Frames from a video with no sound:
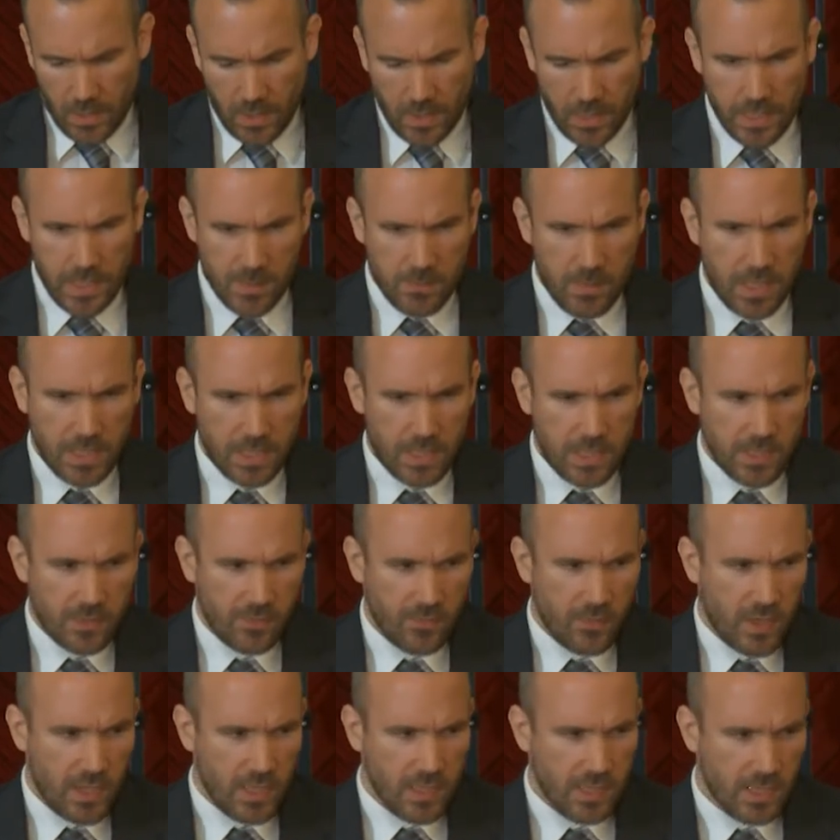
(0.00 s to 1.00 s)
He made his
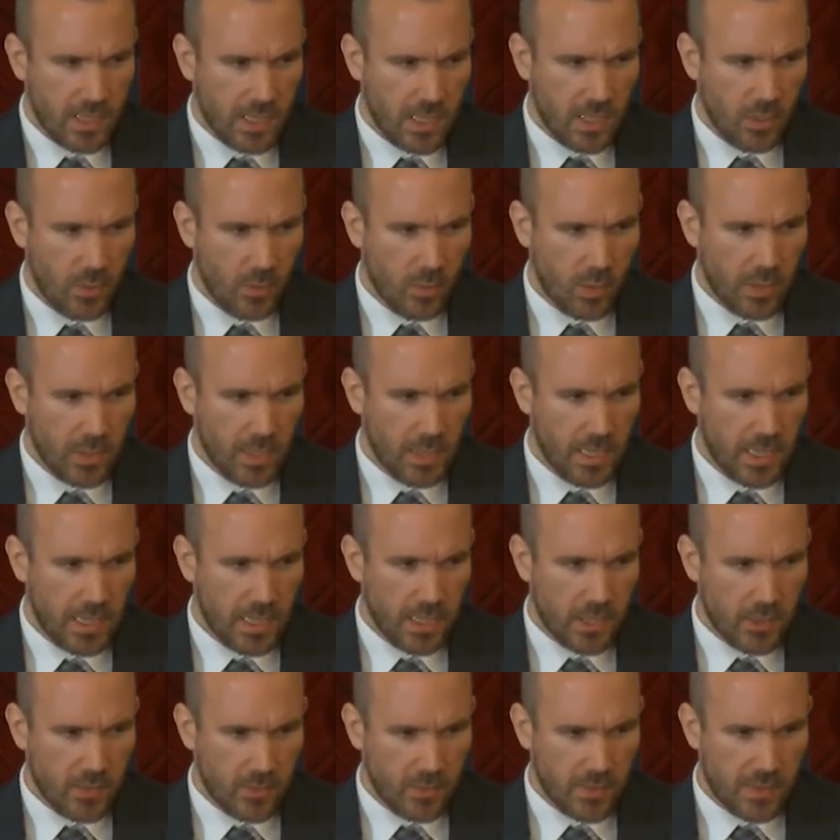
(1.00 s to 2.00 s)
first kill at the
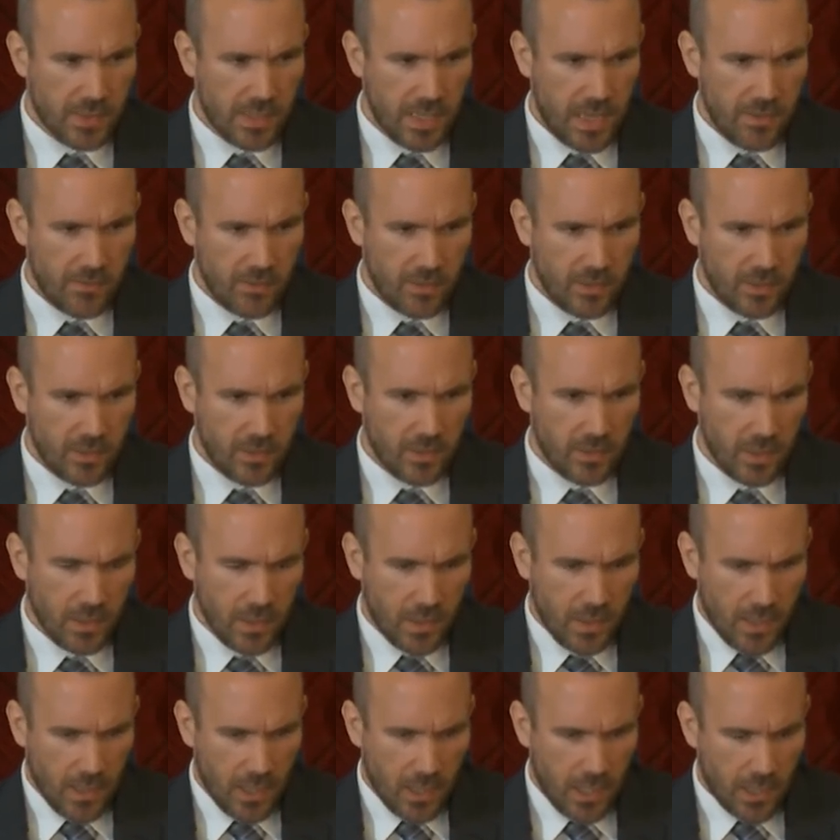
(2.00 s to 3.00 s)
age of 7,
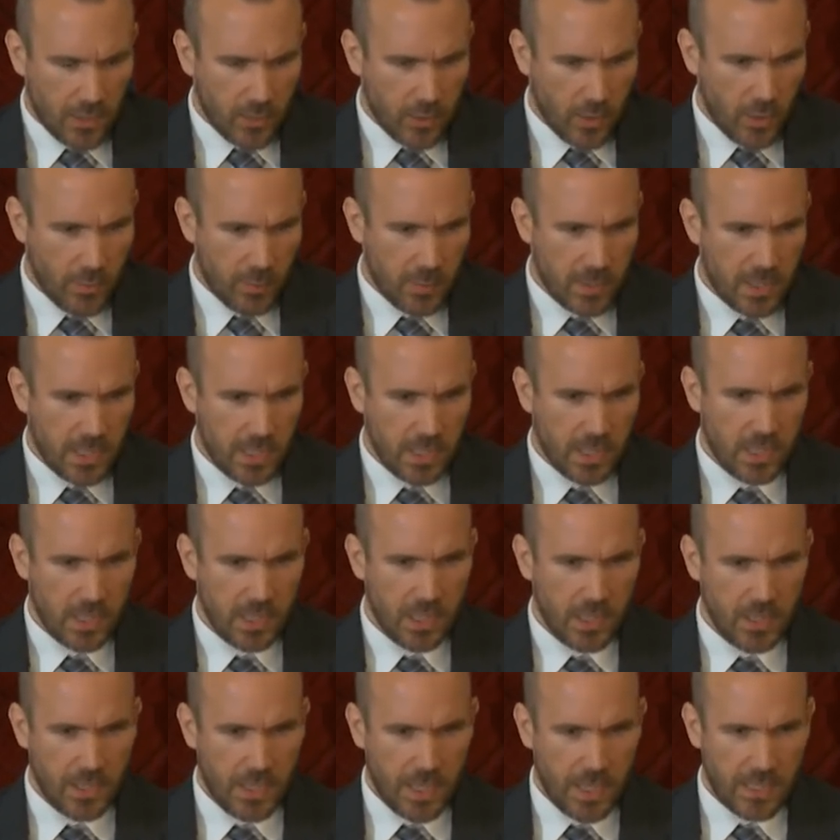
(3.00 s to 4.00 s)
not a
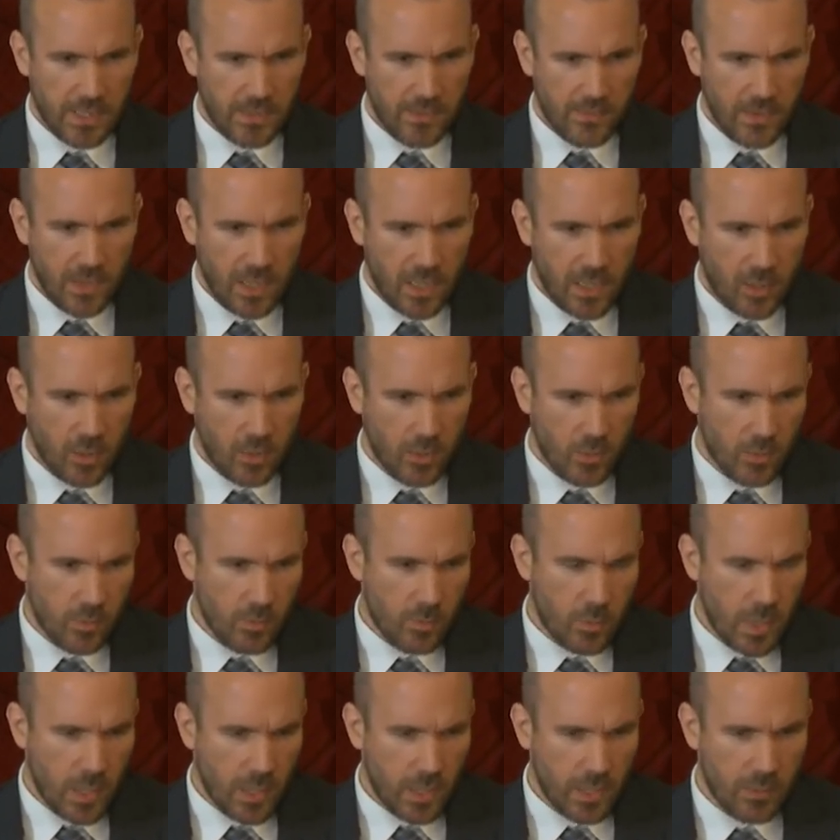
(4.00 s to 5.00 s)
particularly nice fellow,
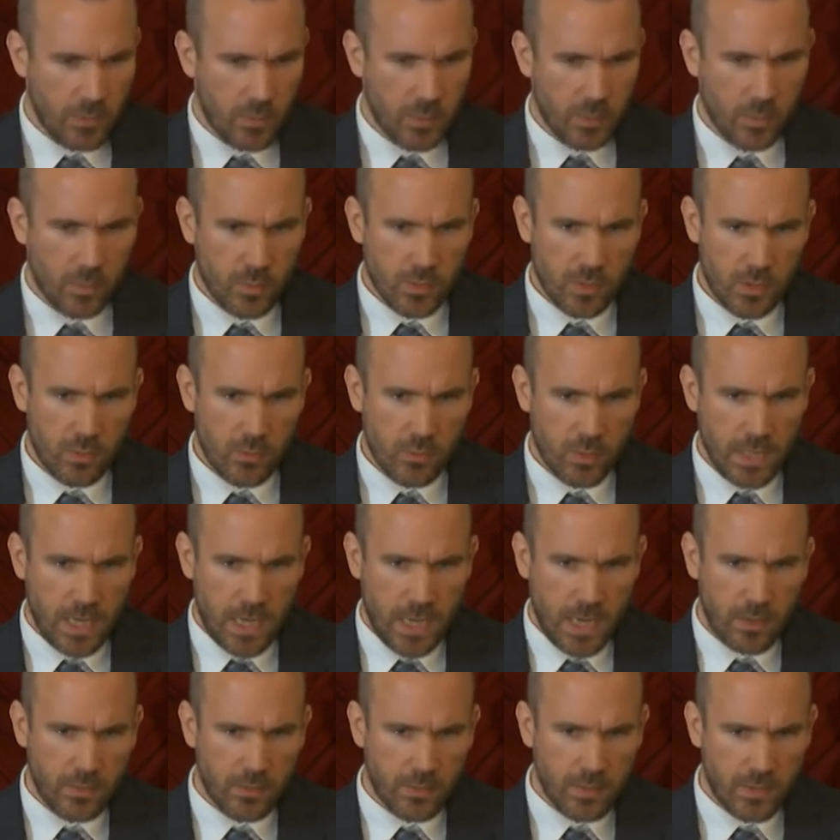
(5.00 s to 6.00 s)
but he was also
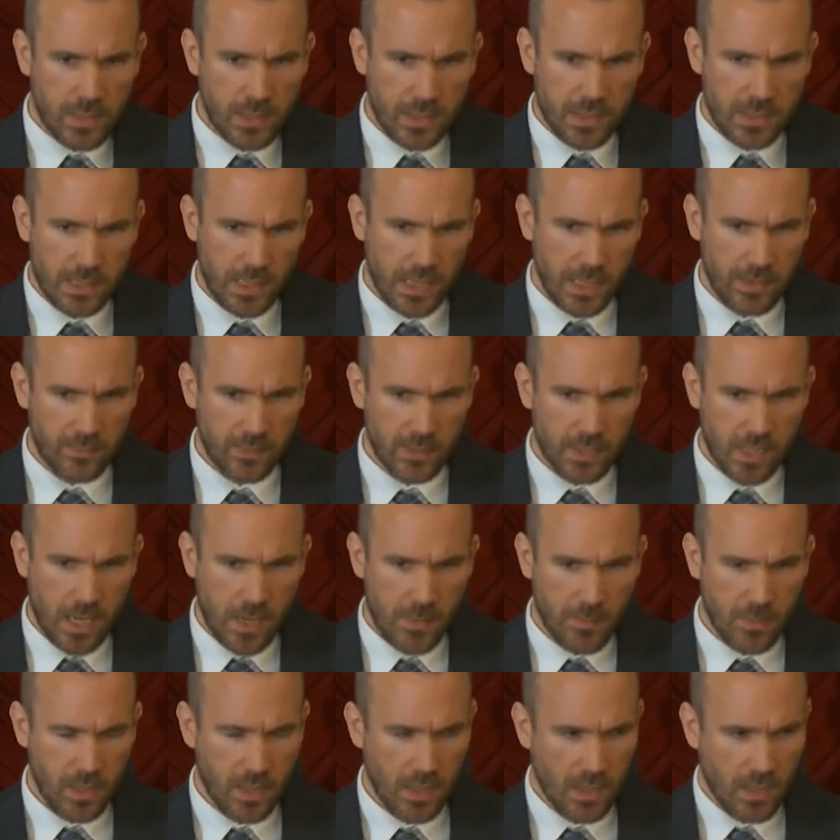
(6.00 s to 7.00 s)
renowned in his
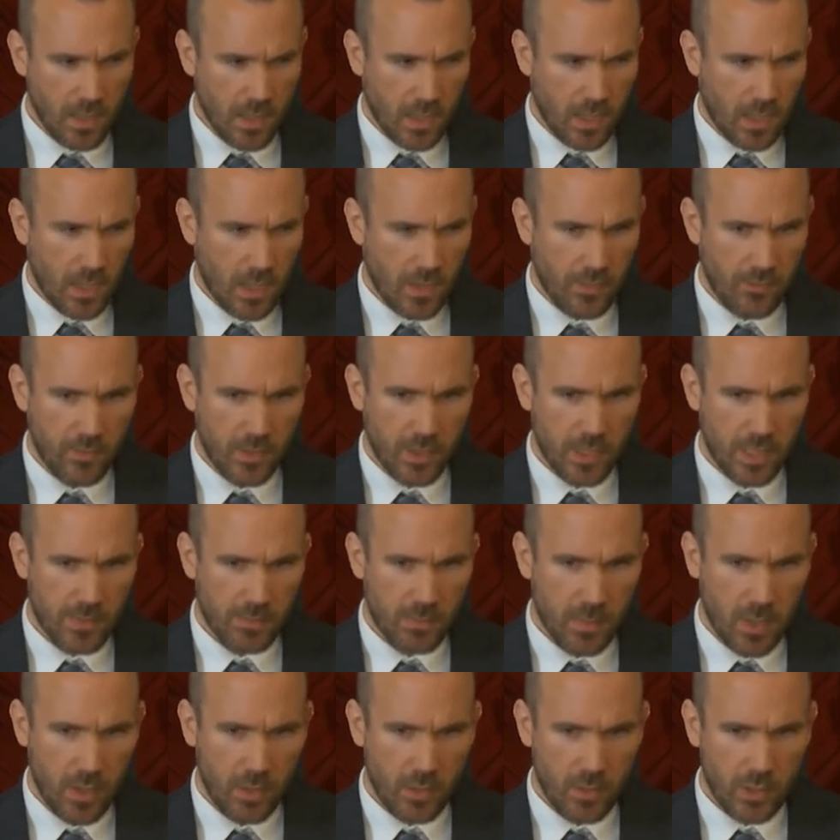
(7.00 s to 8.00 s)
lifetime for his
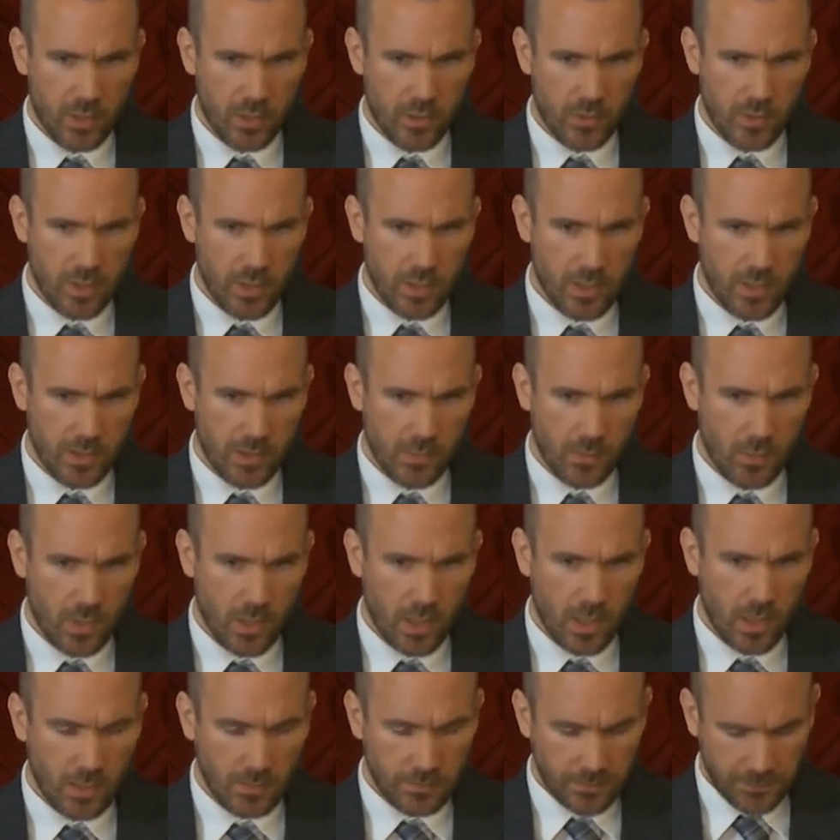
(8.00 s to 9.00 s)
poetry as
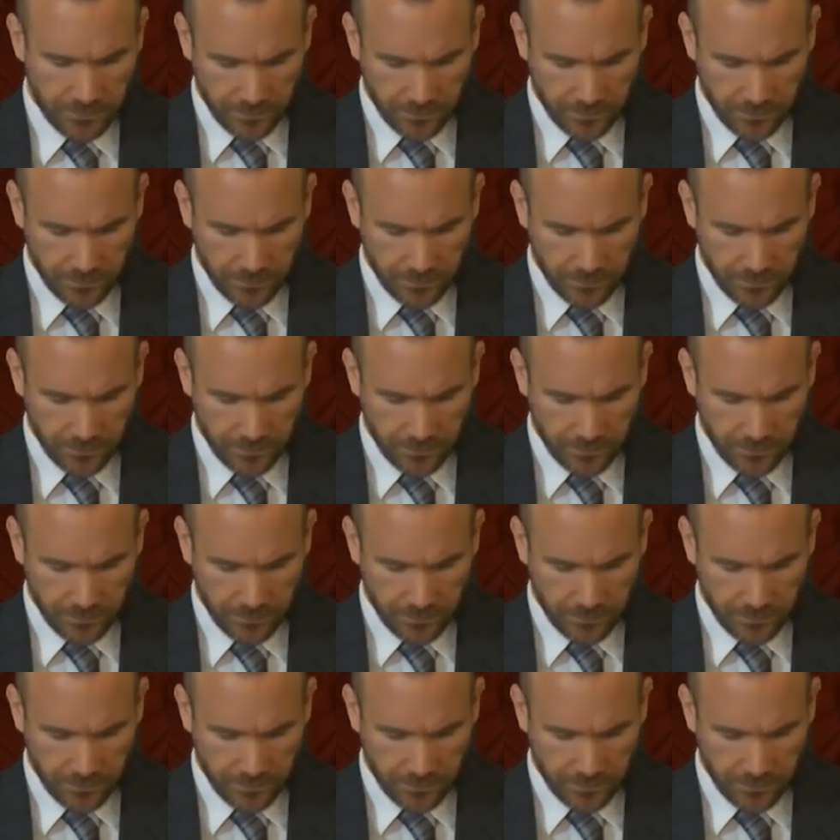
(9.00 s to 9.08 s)
well.